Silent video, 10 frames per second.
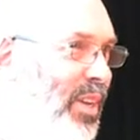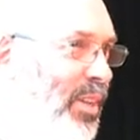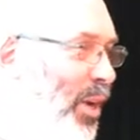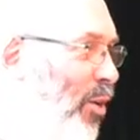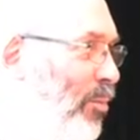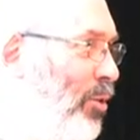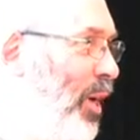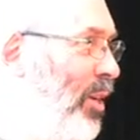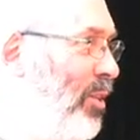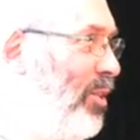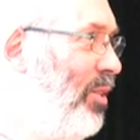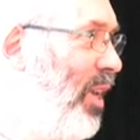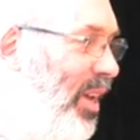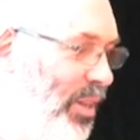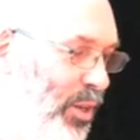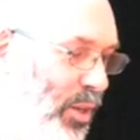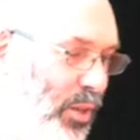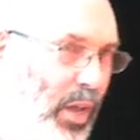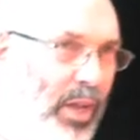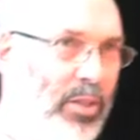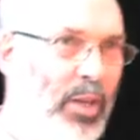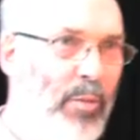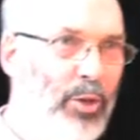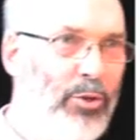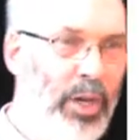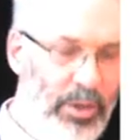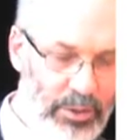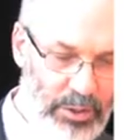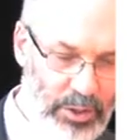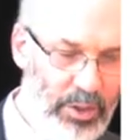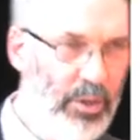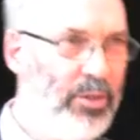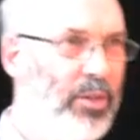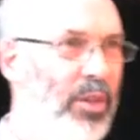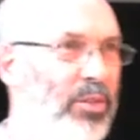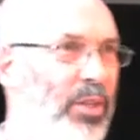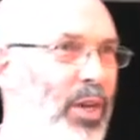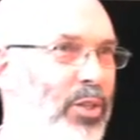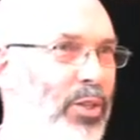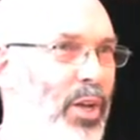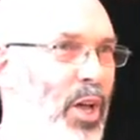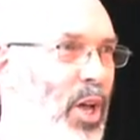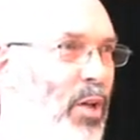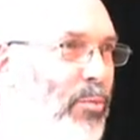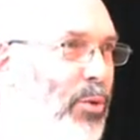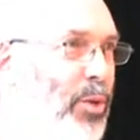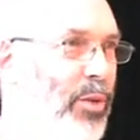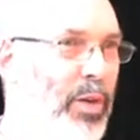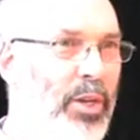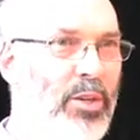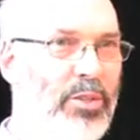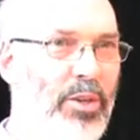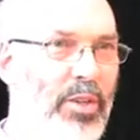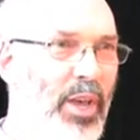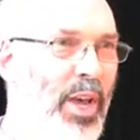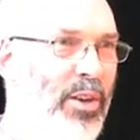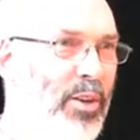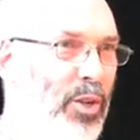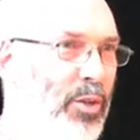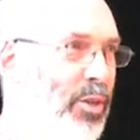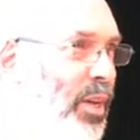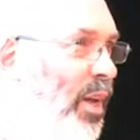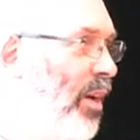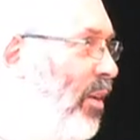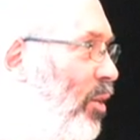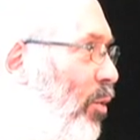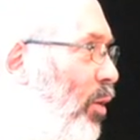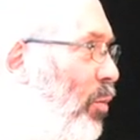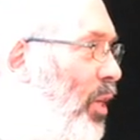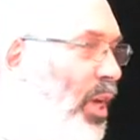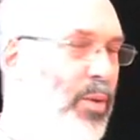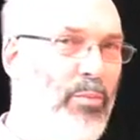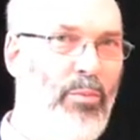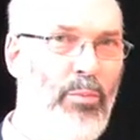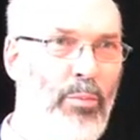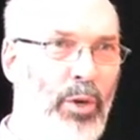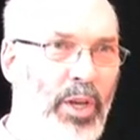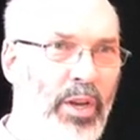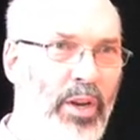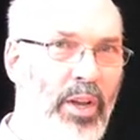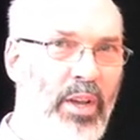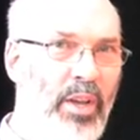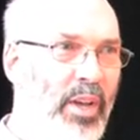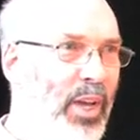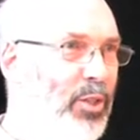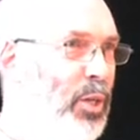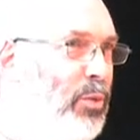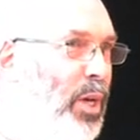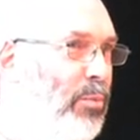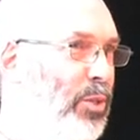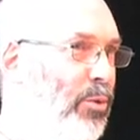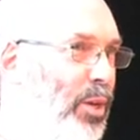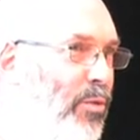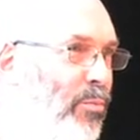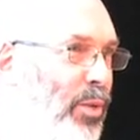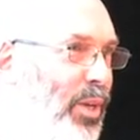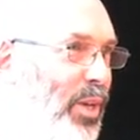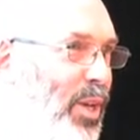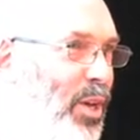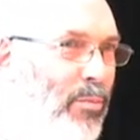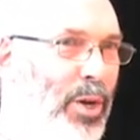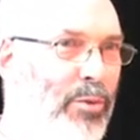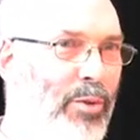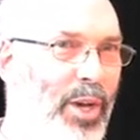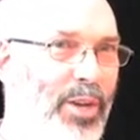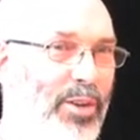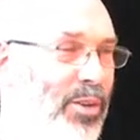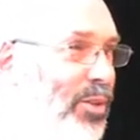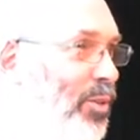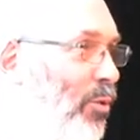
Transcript: The Arab traders, uh, the uh, Islamic traders certainly used it as such, but when the Vikings got their hand on it, on it, it became bullion, and sometimes it could even be modified and